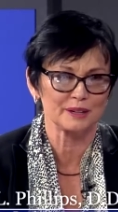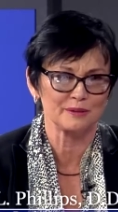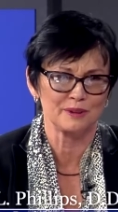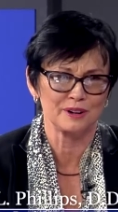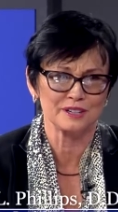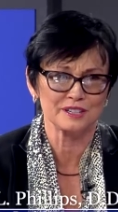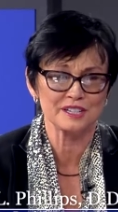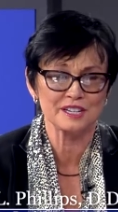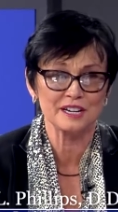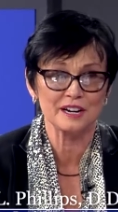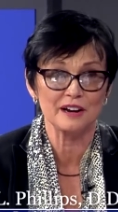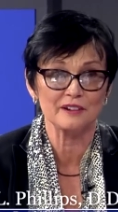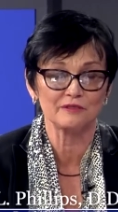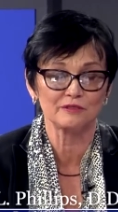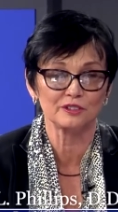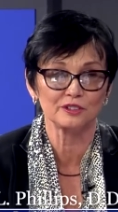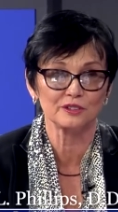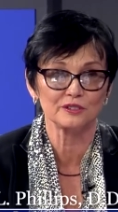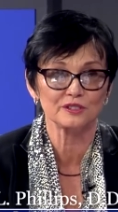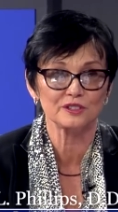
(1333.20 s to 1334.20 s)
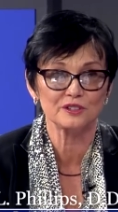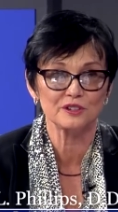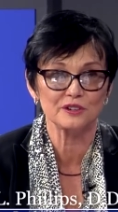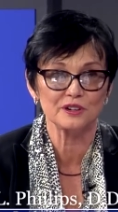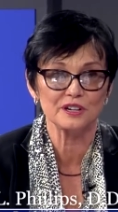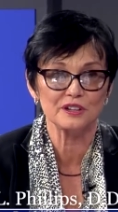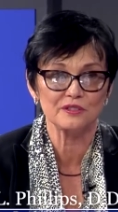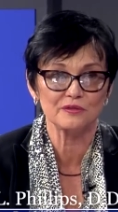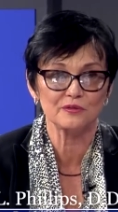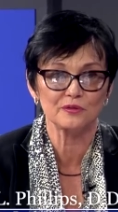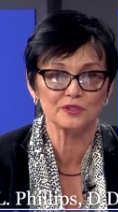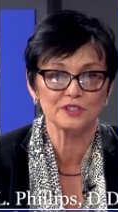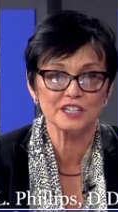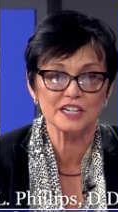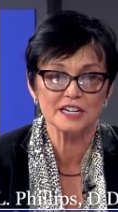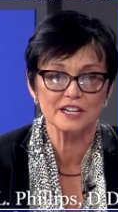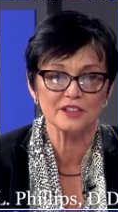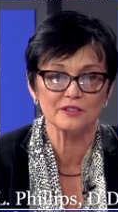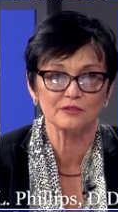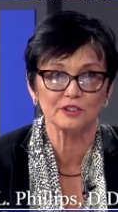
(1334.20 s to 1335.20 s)
wants to have
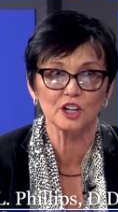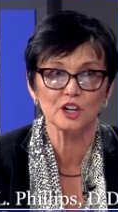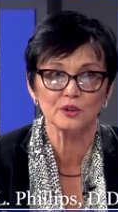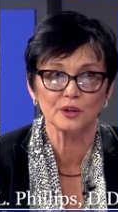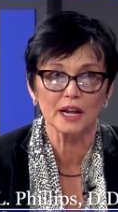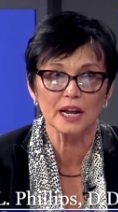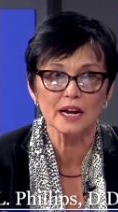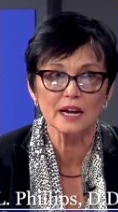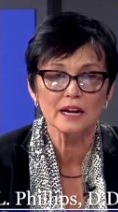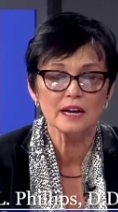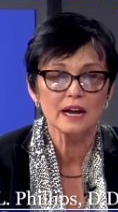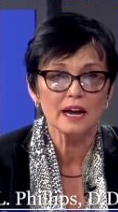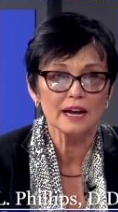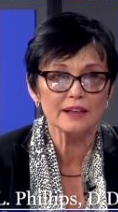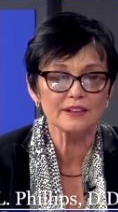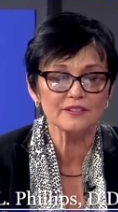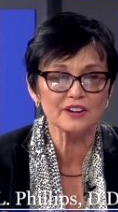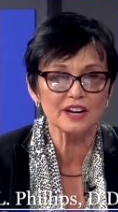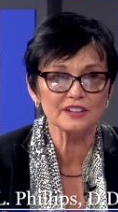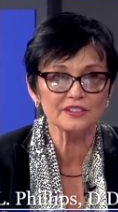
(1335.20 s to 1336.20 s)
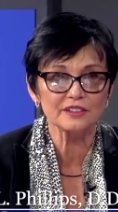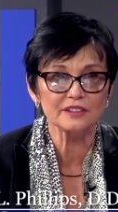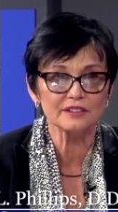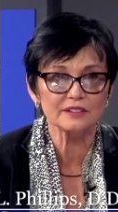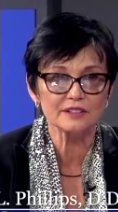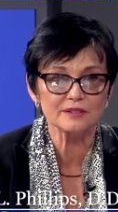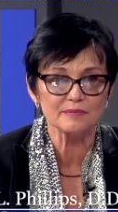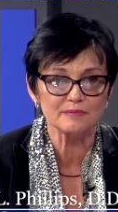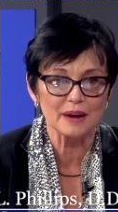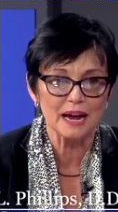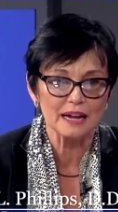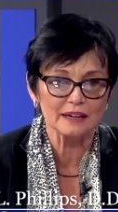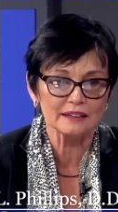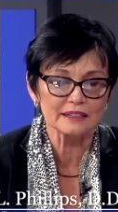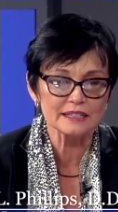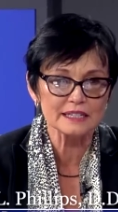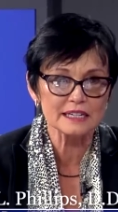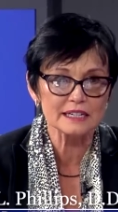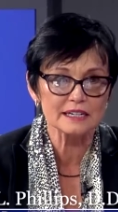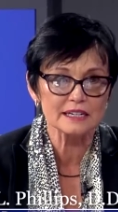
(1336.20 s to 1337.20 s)
teeth floating, and they've got to
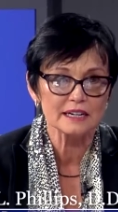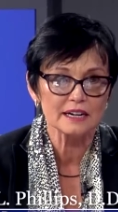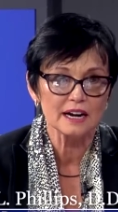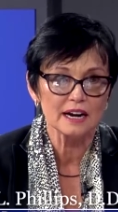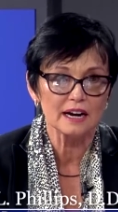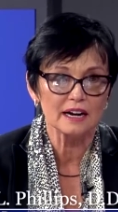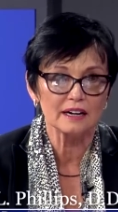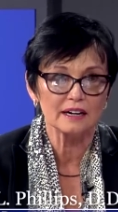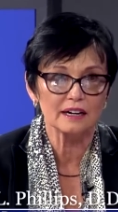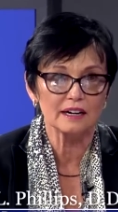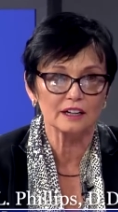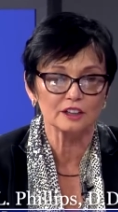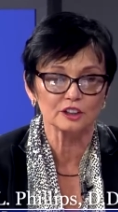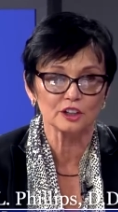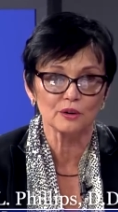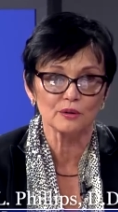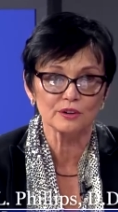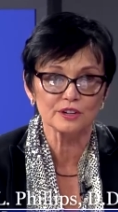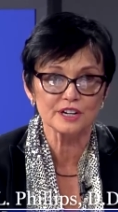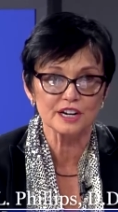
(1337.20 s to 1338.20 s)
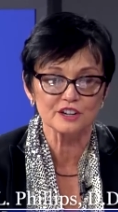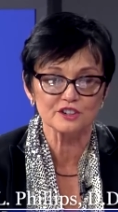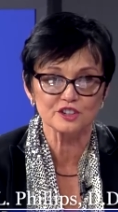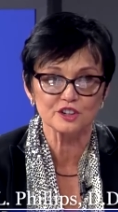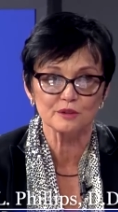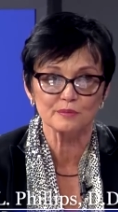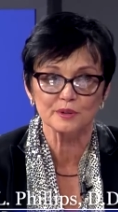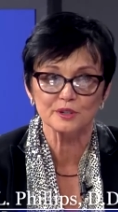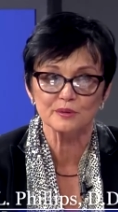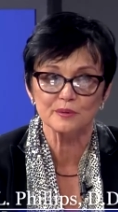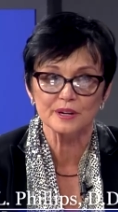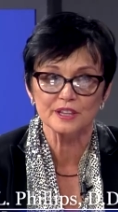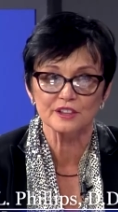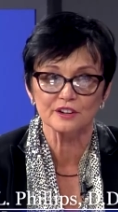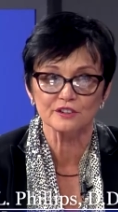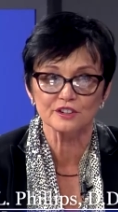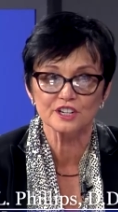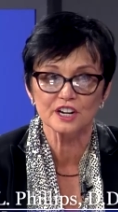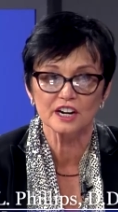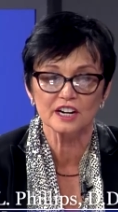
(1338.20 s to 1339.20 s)
balance a lower denture between
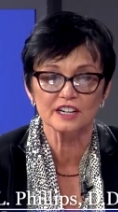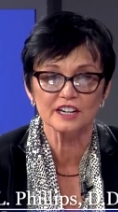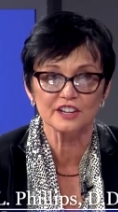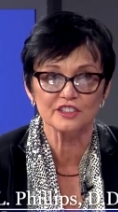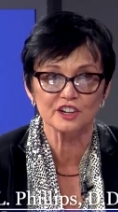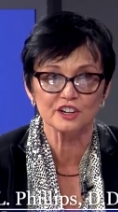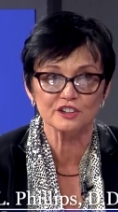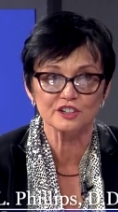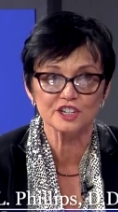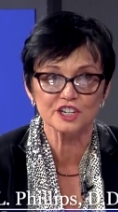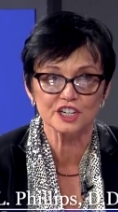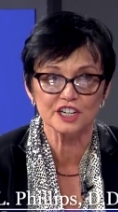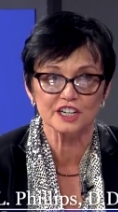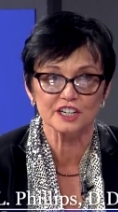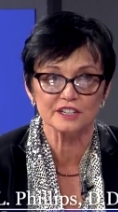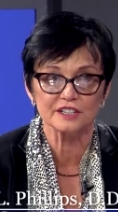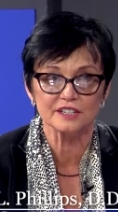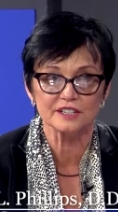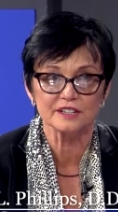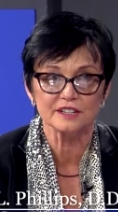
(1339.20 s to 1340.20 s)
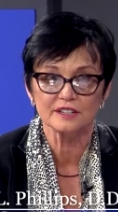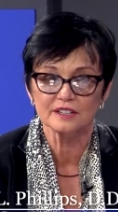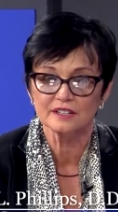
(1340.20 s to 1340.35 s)
their tongue and their cheeks.